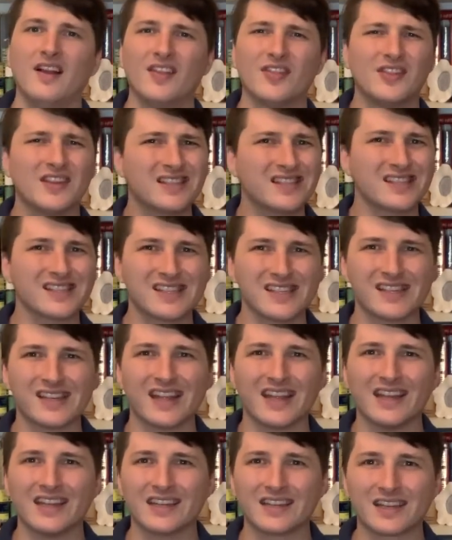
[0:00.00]
This is an
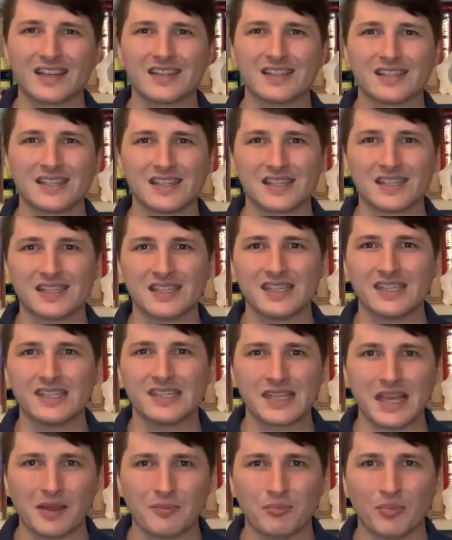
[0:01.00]
inconsistent
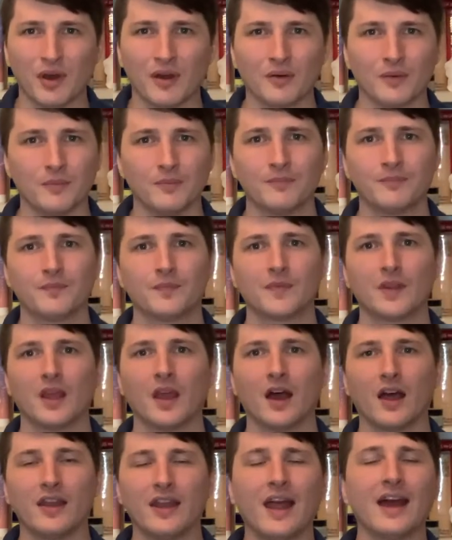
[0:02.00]
tempo.
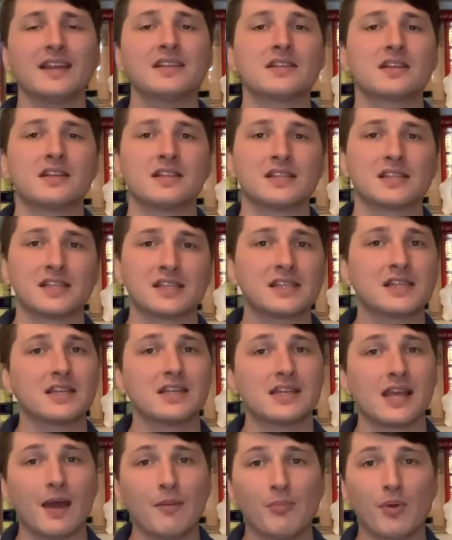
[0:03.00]
A nice consistent
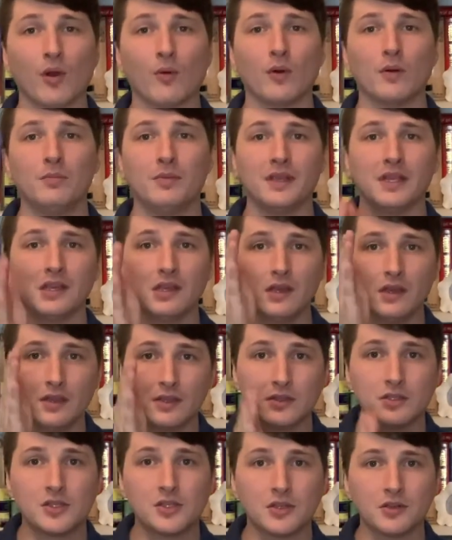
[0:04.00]
tempo would be
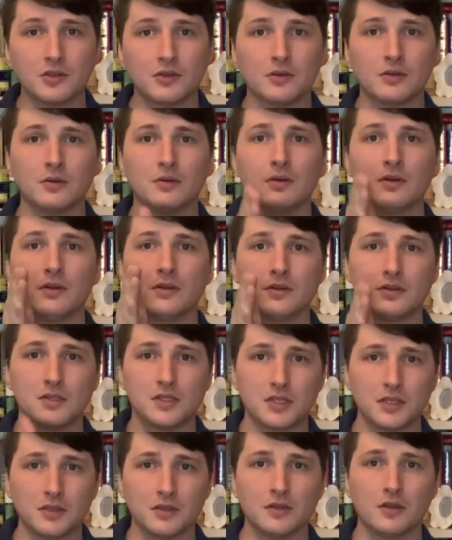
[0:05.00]
2,
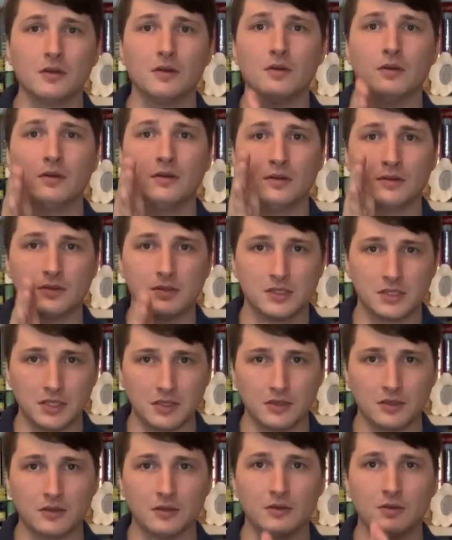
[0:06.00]
2,
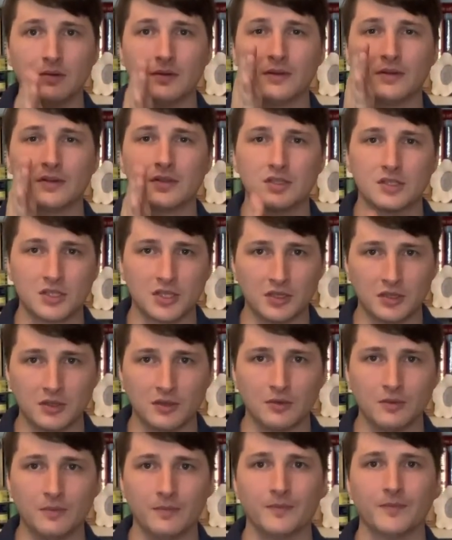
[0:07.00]
2,
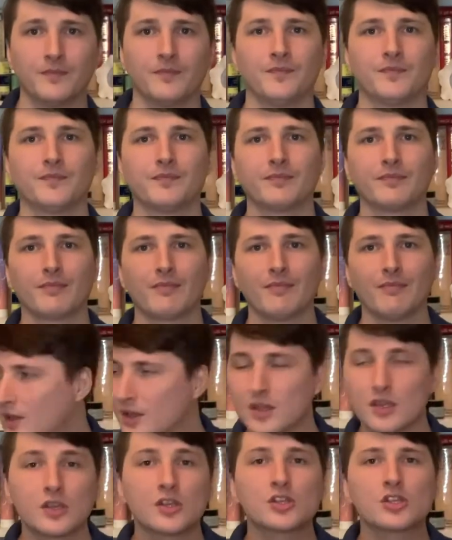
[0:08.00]
2.
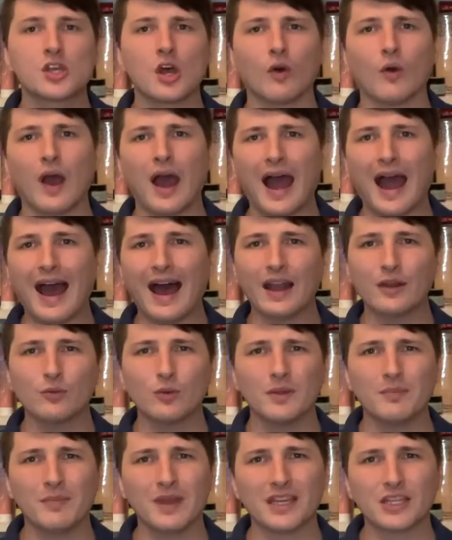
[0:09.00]
So, how do
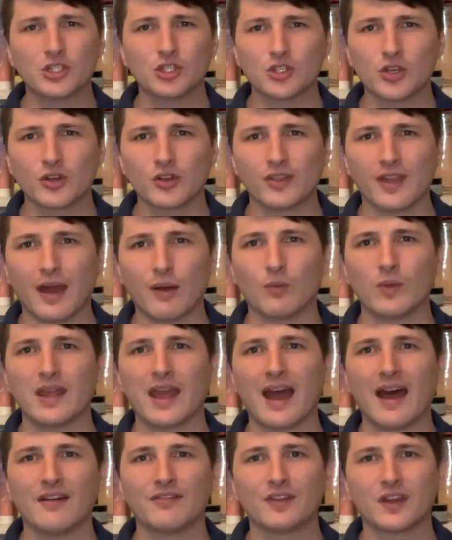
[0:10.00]
we make sure that we
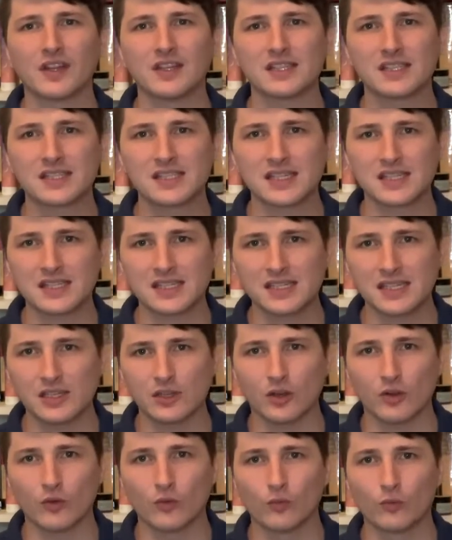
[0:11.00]
have
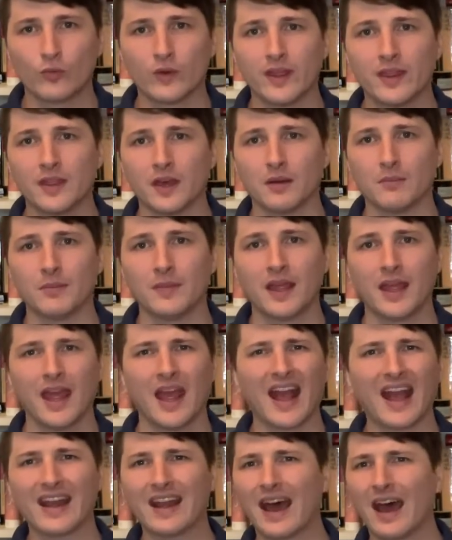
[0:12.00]
consistent rhythm,
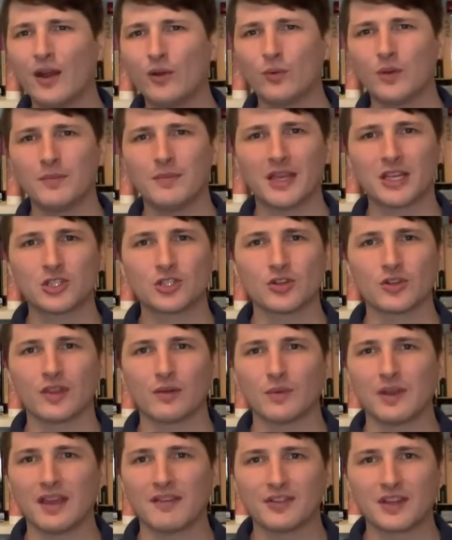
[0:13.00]
and how do we make sure that
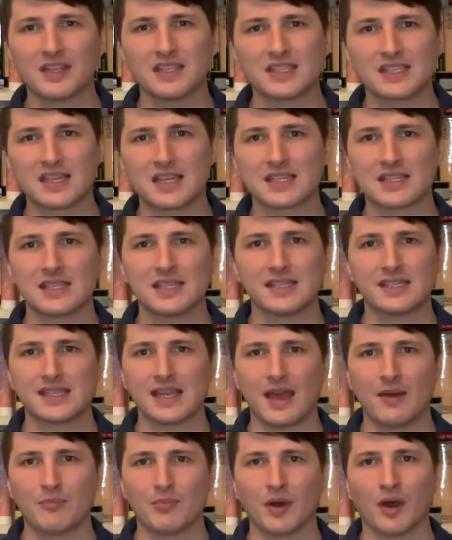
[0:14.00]
we have consistent
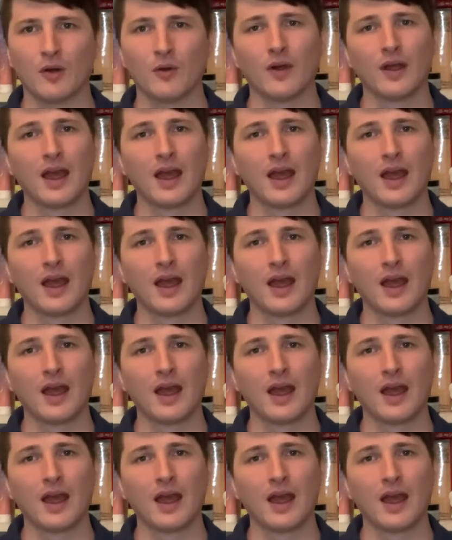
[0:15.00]
tempo?